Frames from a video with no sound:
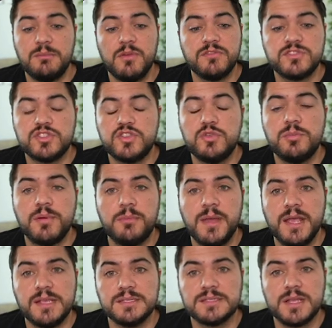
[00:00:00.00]
with
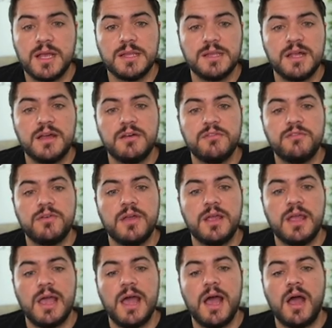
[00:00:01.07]
Supabase. I love
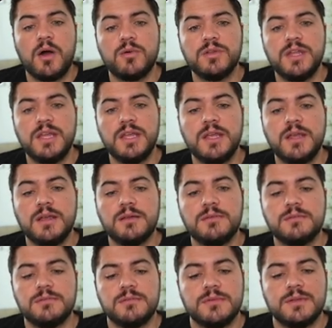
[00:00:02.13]
how they
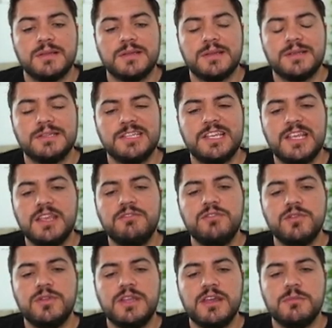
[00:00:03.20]
give
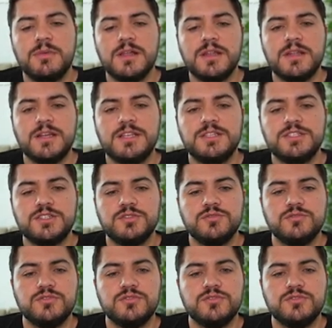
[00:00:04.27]
you the ability to